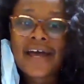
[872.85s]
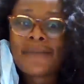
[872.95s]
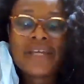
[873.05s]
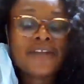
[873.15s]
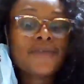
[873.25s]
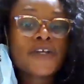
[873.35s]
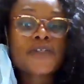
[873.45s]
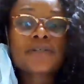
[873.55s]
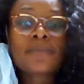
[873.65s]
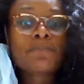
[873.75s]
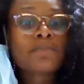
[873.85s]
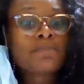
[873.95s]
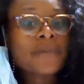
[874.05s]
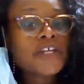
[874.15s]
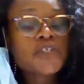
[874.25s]
I mean, there's
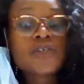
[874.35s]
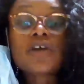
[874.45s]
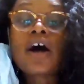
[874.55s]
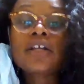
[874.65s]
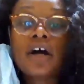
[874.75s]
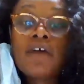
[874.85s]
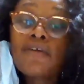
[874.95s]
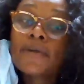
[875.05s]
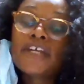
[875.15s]
ministries all over,